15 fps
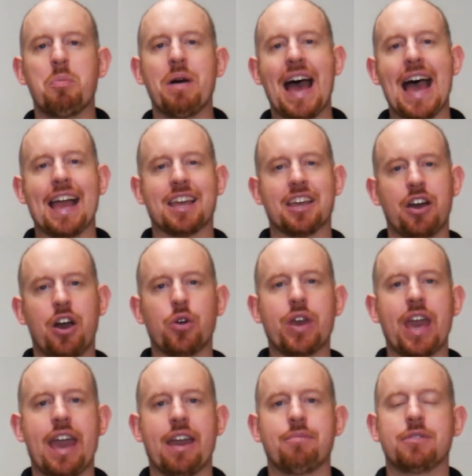back.
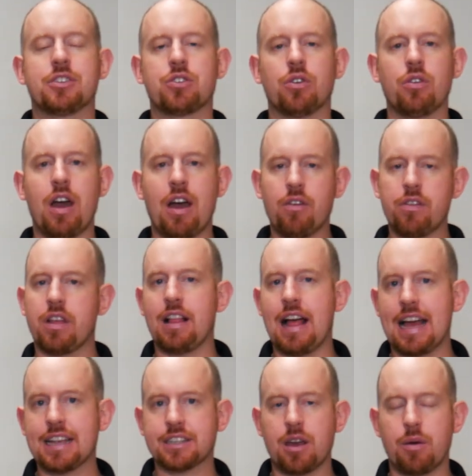Okay, so over the
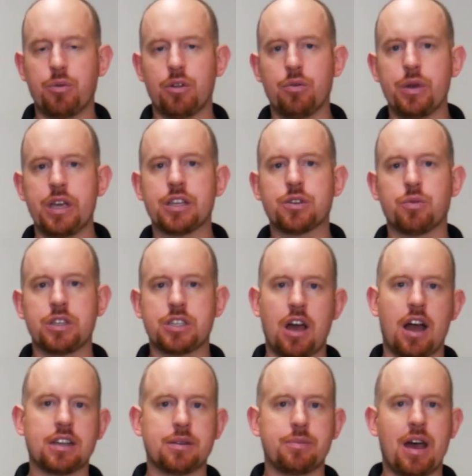last couple of weeks we
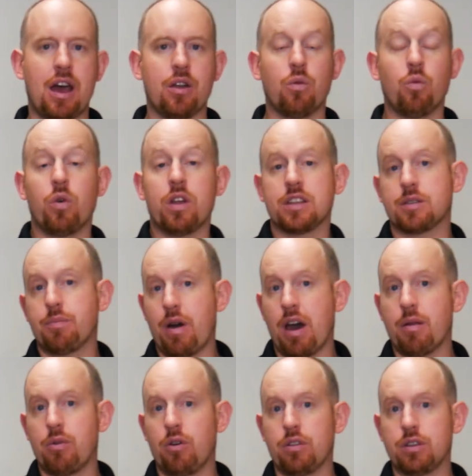talked about what is a
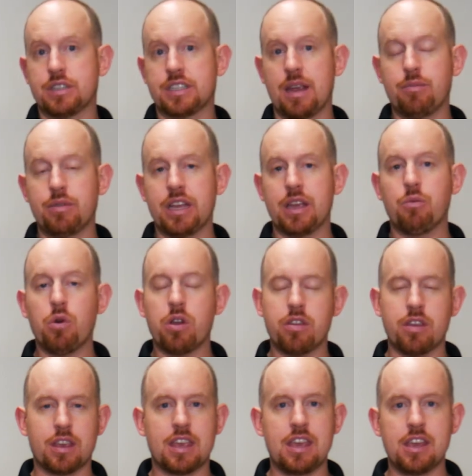bottom hole assembly, what are
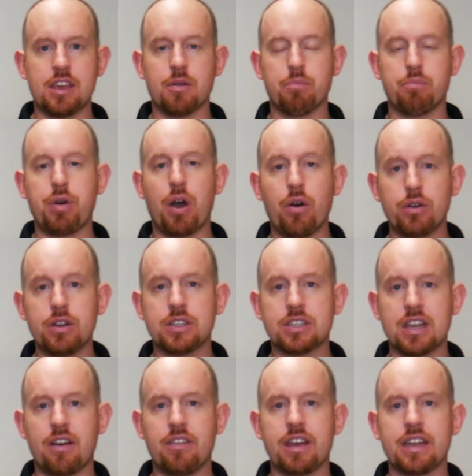the key components
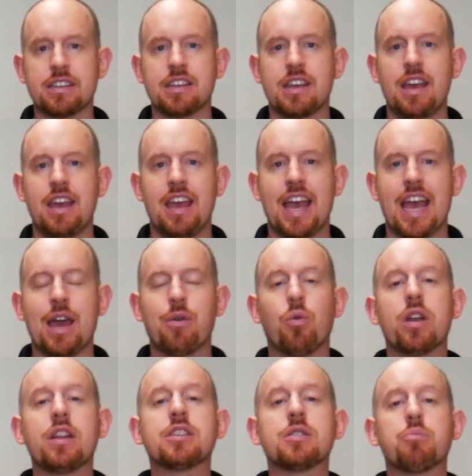of it, and
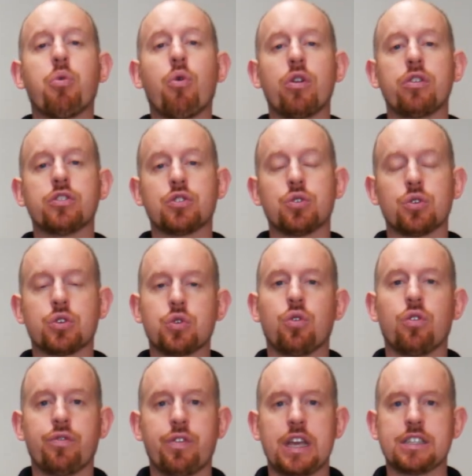what is important to a
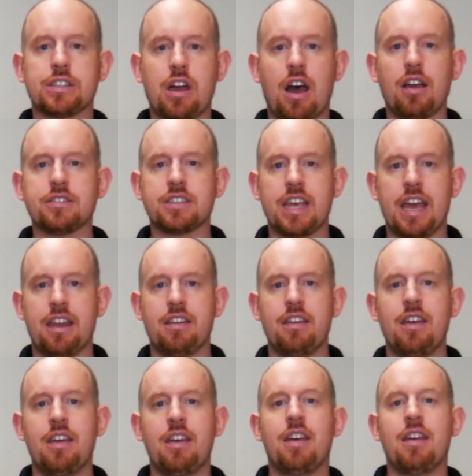tool face offset.
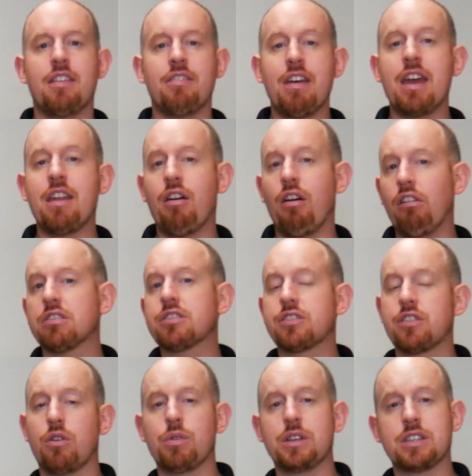Then
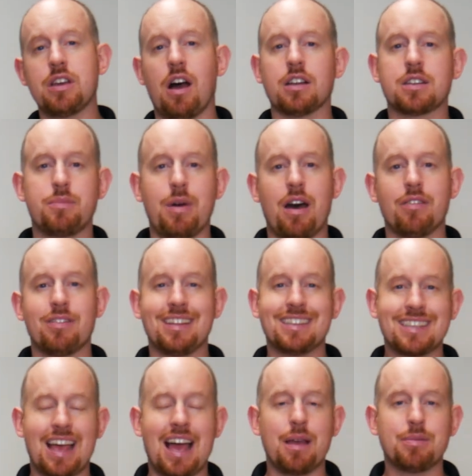also we talked about the
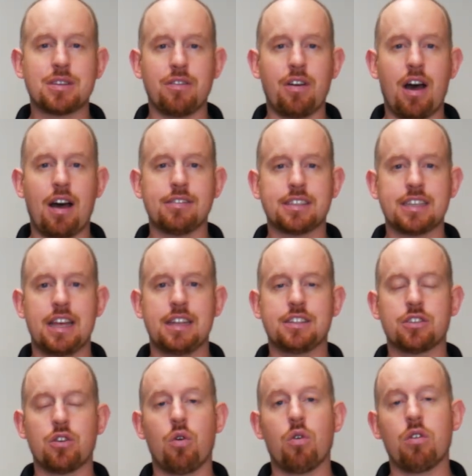types of
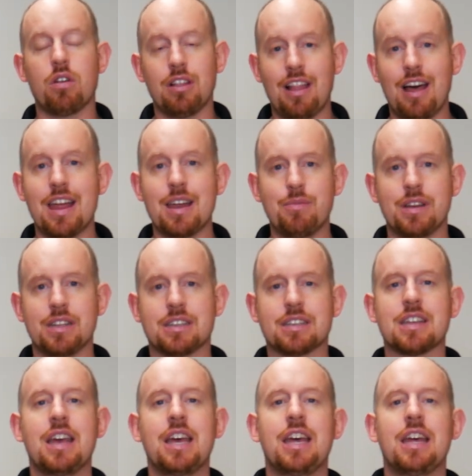offsets or
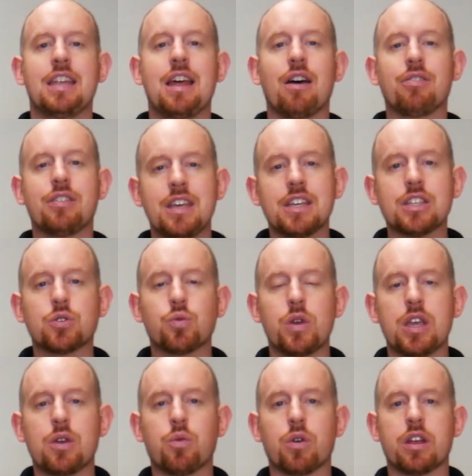alignments. Now this
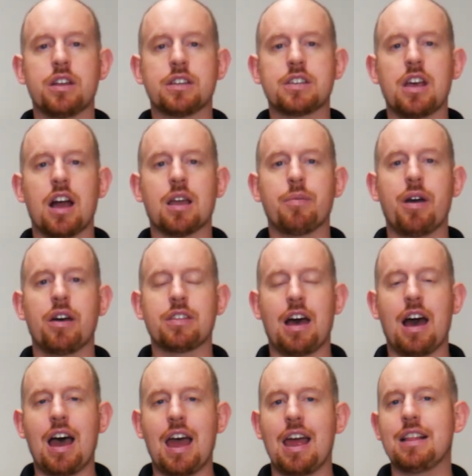week we're going to talk about the
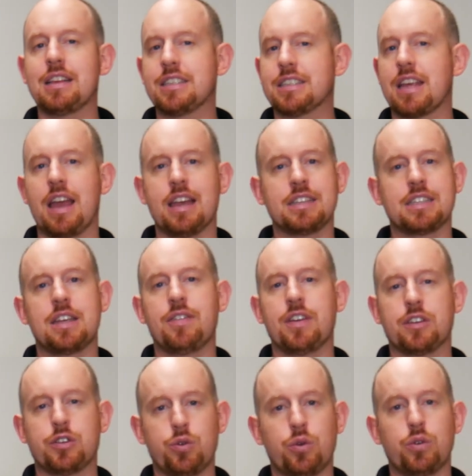highly
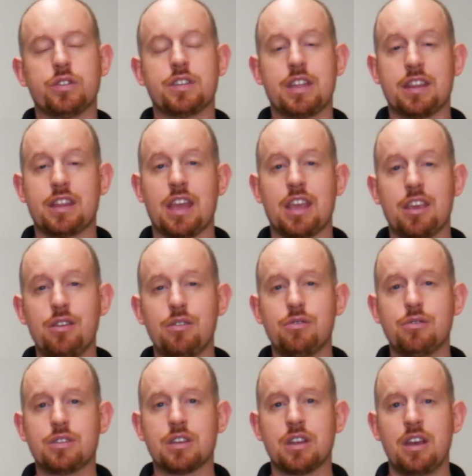scientific tools that they
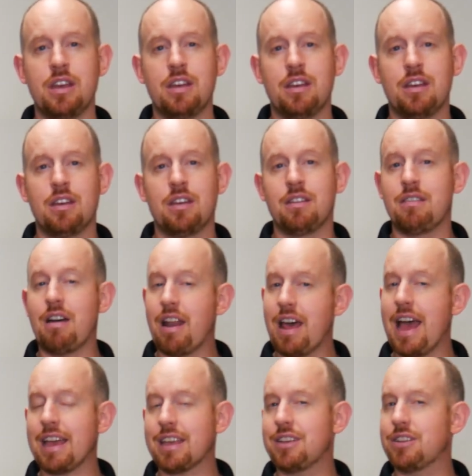use, not
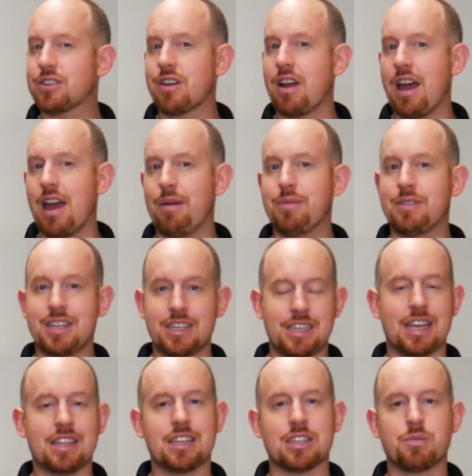AccuScribe, to
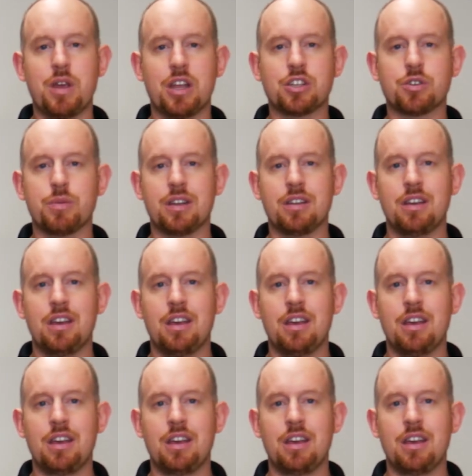take this measurement.